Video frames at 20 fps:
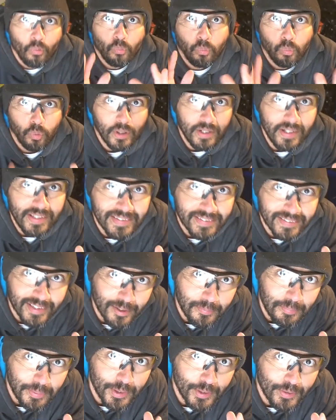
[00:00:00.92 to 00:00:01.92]
What is
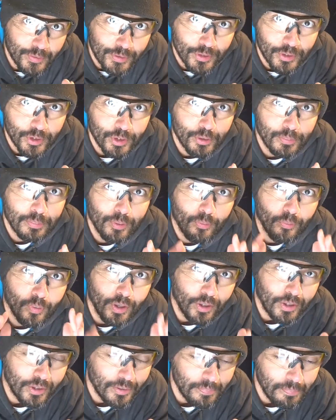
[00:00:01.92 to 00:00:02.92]
up, YouTube?
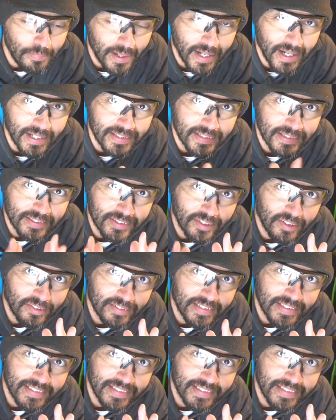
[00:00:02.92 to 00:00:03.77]
Welcome back to Salty